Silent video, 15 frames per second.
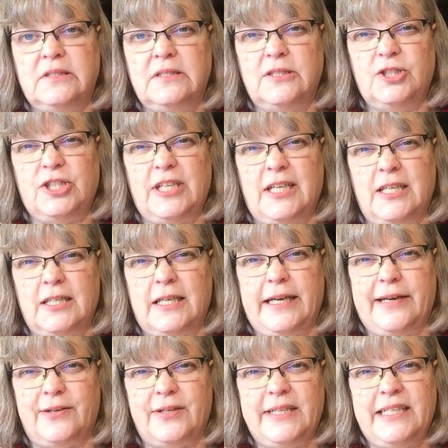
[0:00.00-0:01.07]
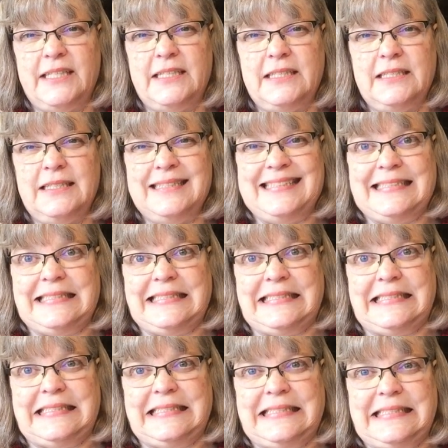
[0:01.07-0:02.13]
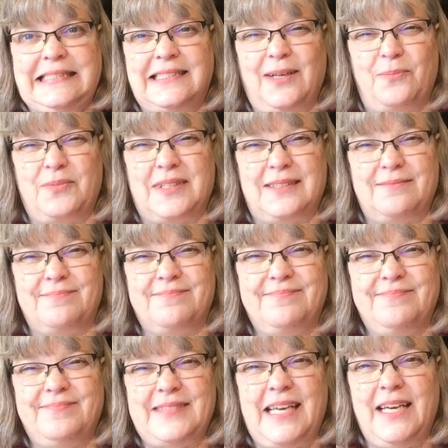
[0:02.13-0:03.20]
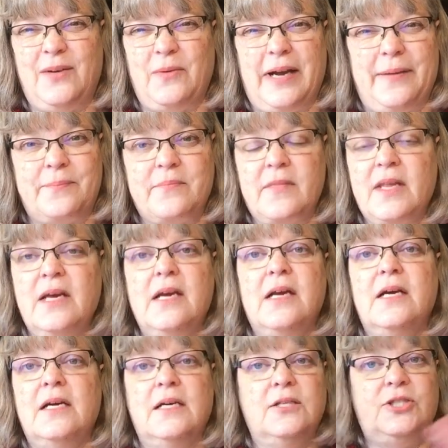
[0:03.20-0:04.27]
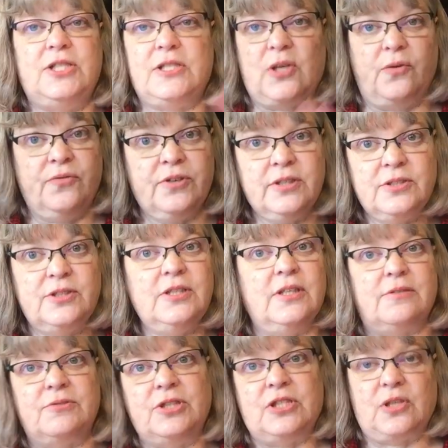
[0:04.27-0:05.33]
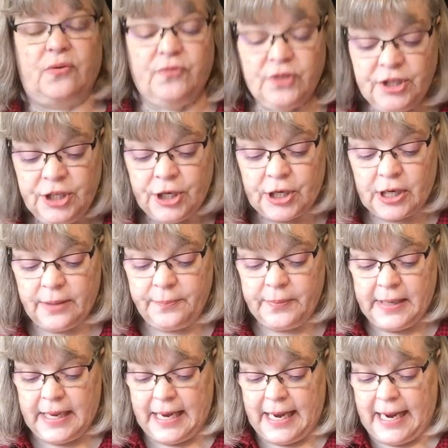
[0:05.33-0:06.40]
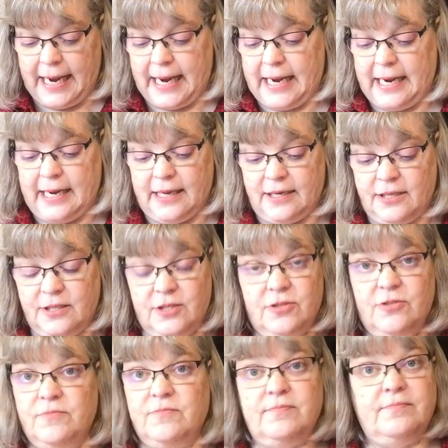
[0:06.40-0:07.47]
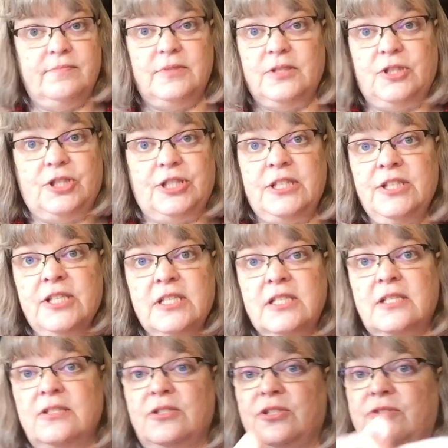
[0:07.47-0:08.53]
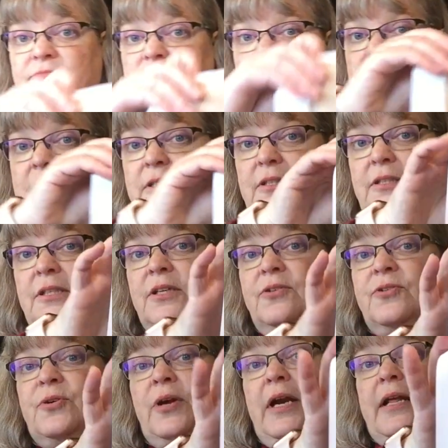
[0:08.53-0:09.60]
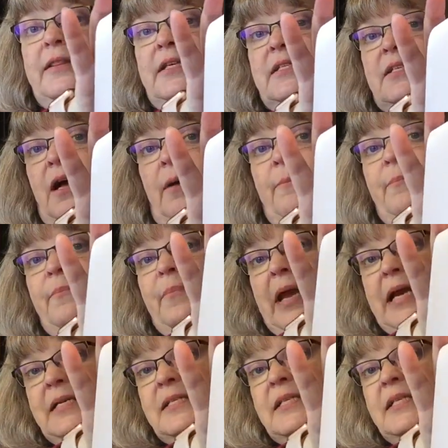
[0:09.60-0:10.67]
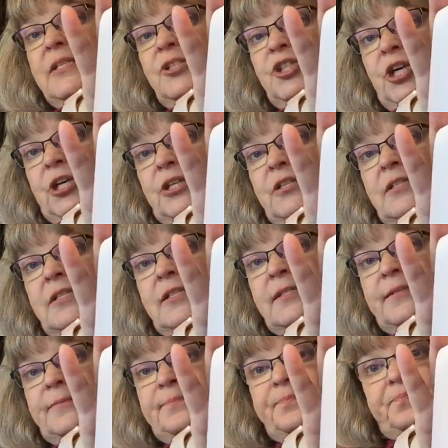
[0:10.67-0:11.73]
she Hungarian? Something. Anyway, she's over, you know, she's over in Europe and she just, you know, created these amazing charts